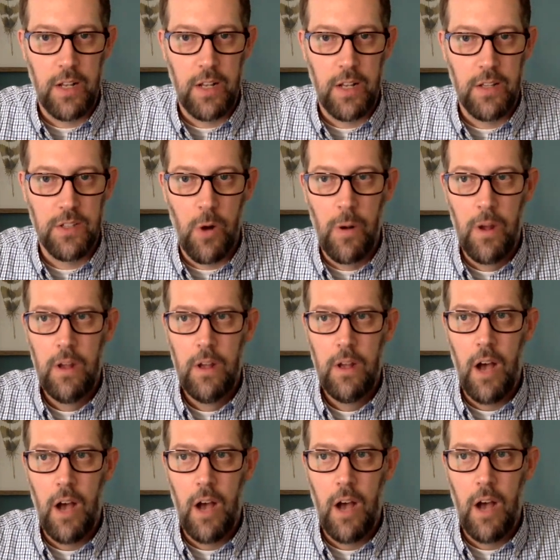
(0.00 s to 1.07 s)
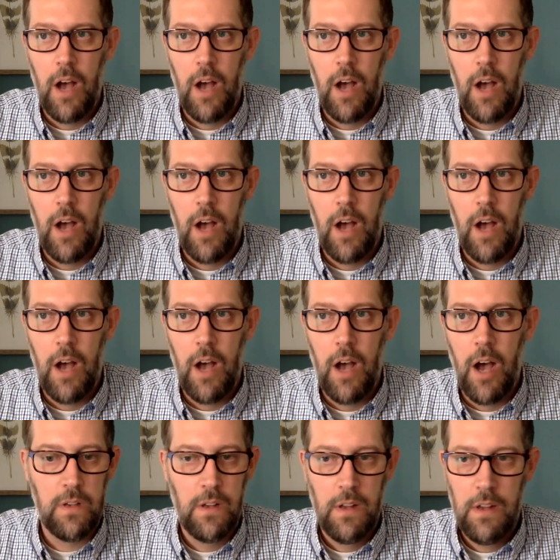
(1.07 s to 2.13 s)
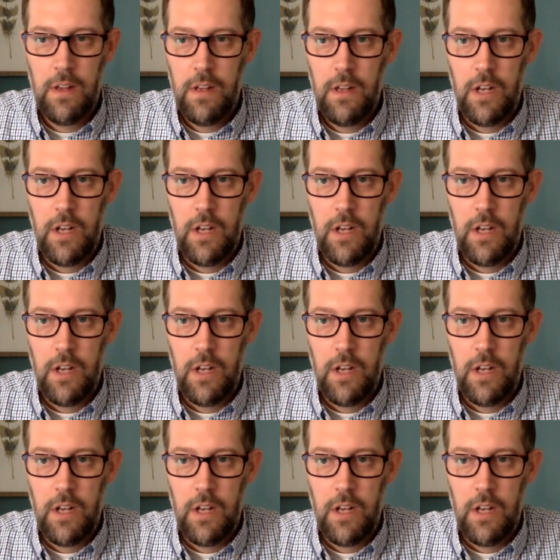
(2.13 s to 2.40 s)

So our teachers